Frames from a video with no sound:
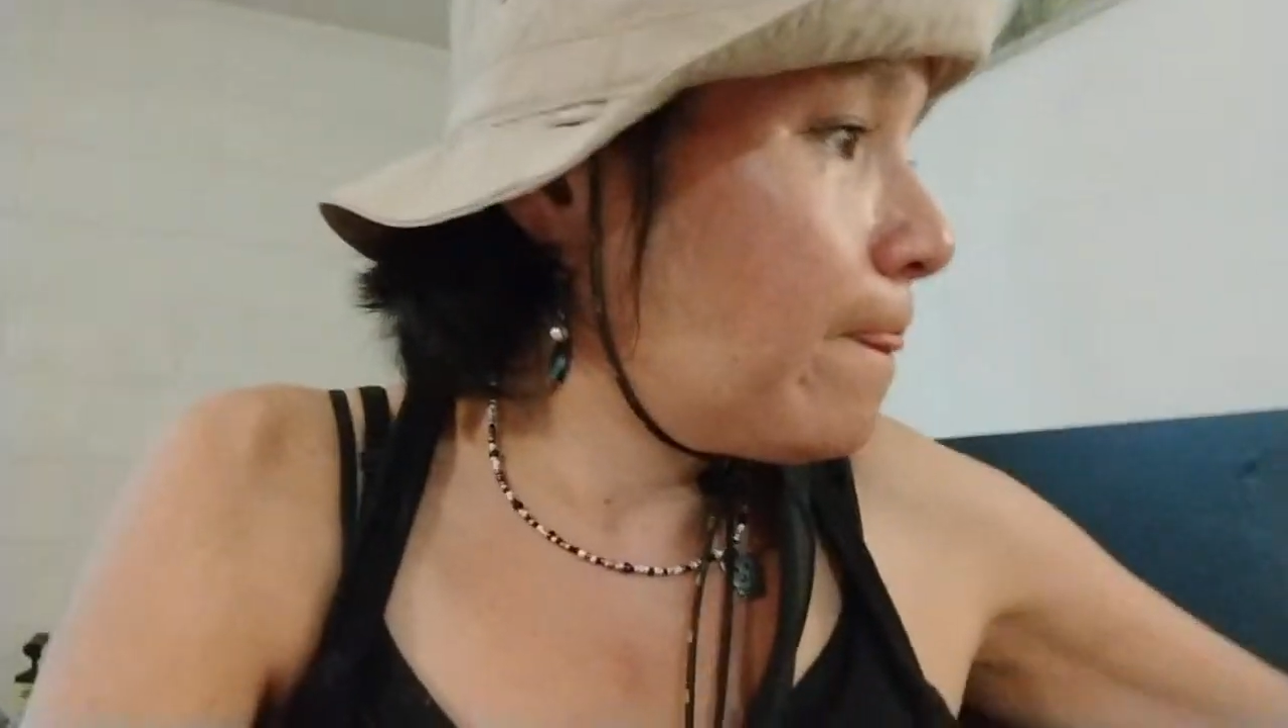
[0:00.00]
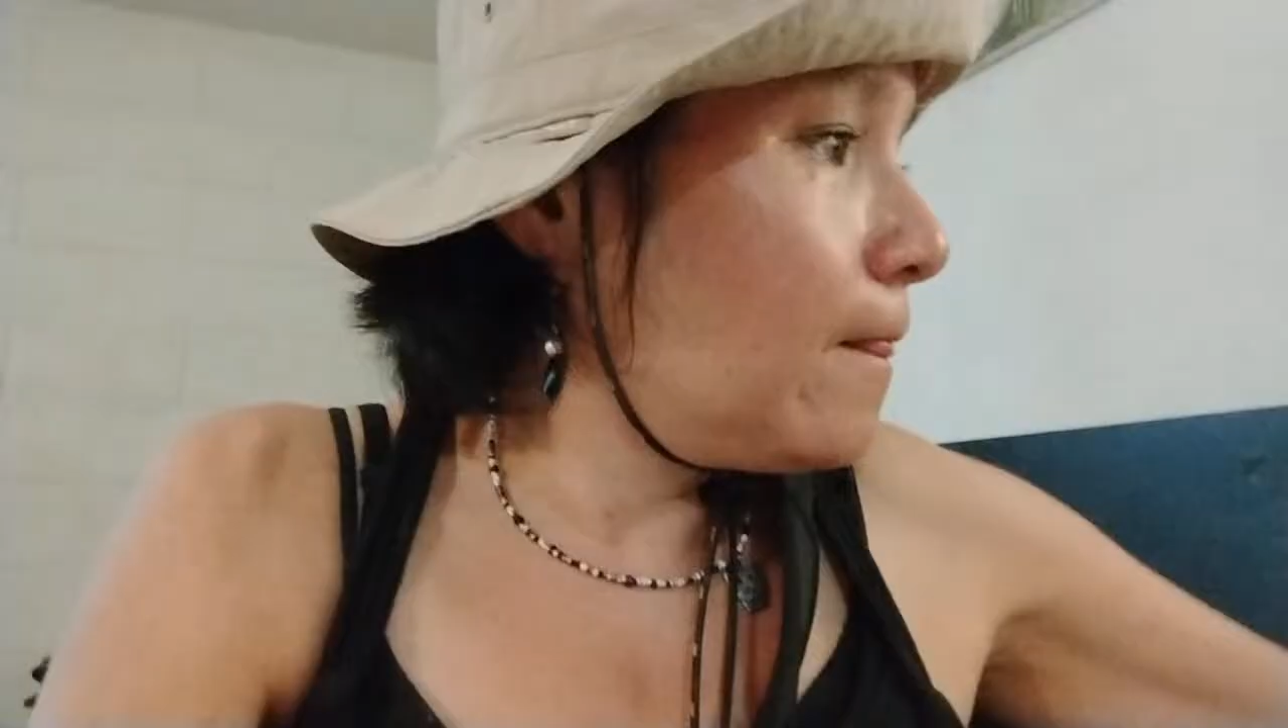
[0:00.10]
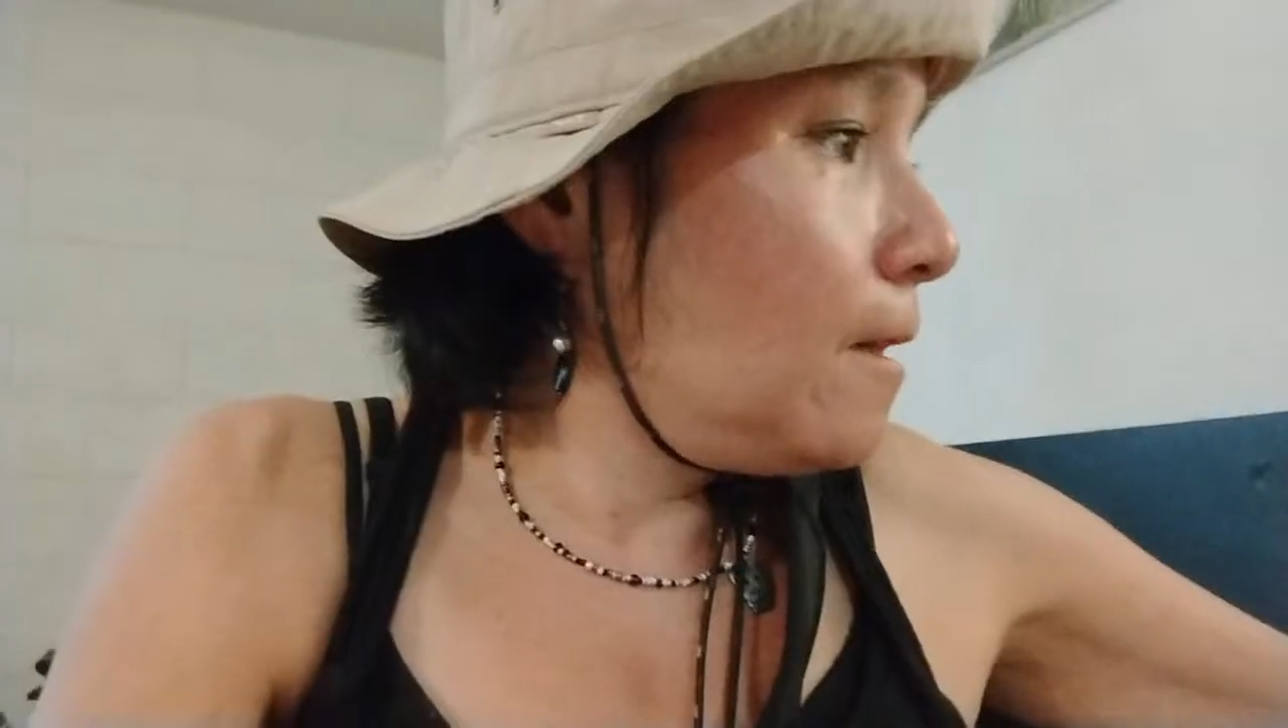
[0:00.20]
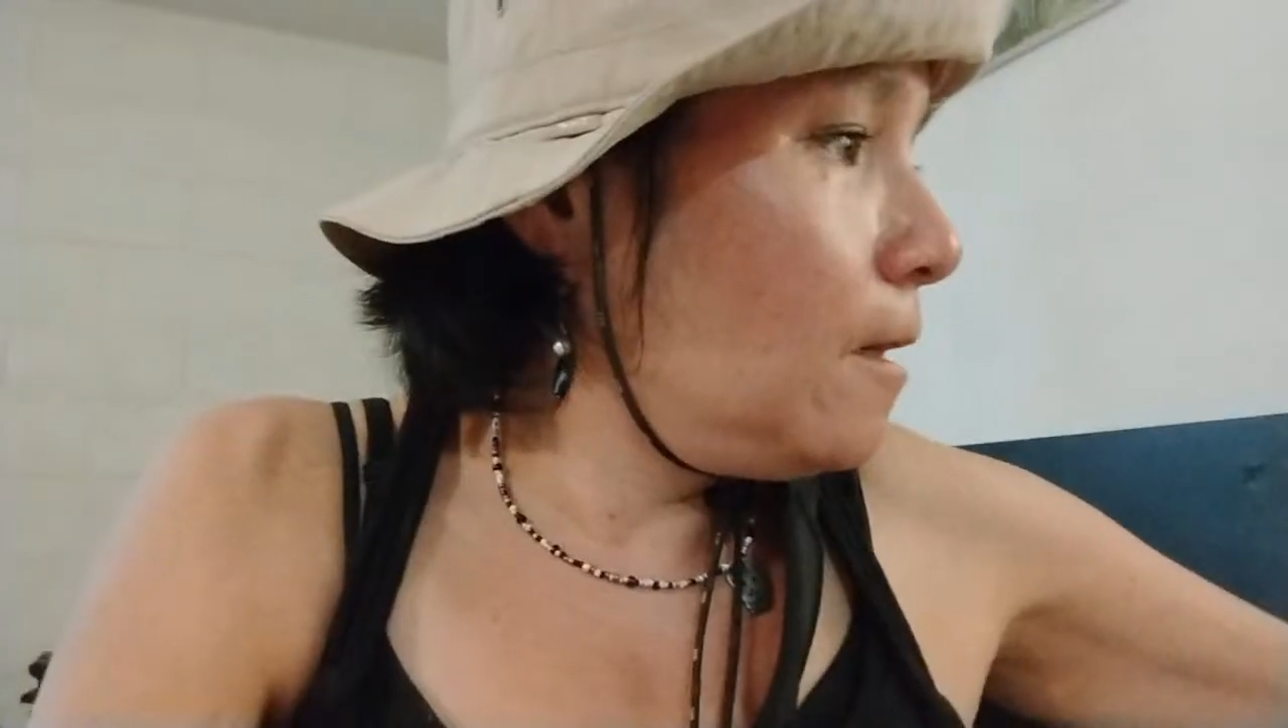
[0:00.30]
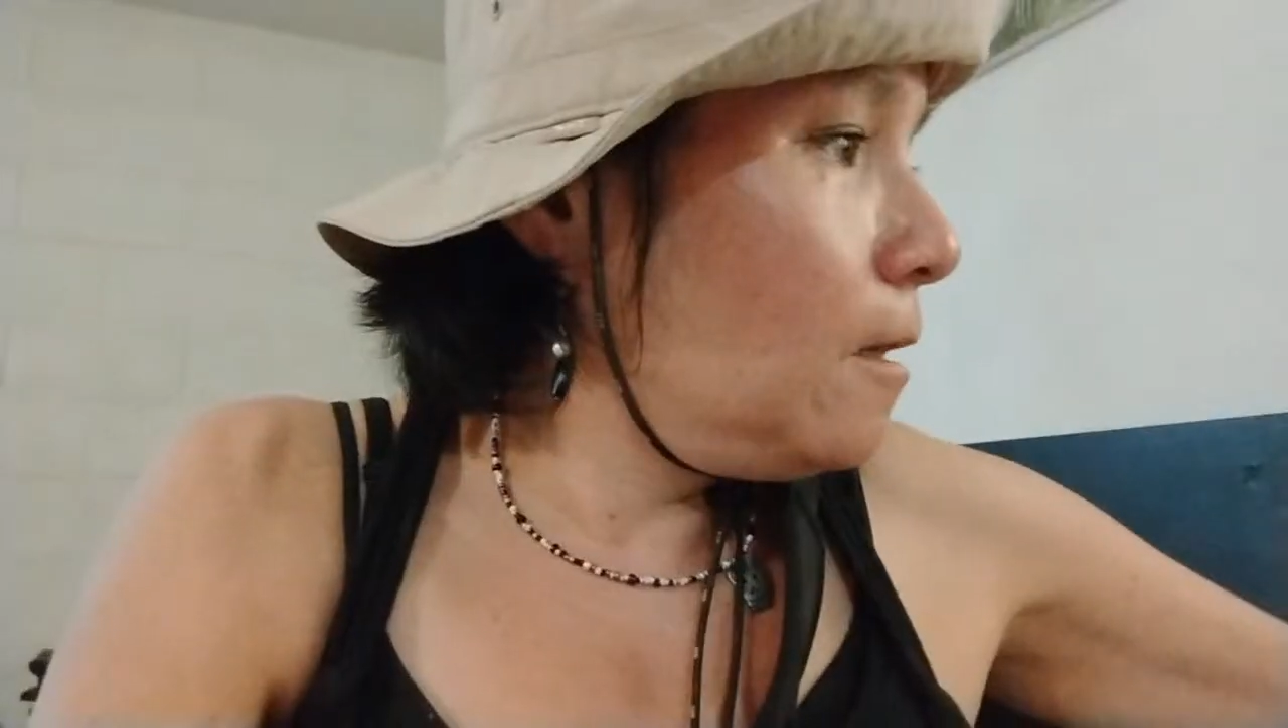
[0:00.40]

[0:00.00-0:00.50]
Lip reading: But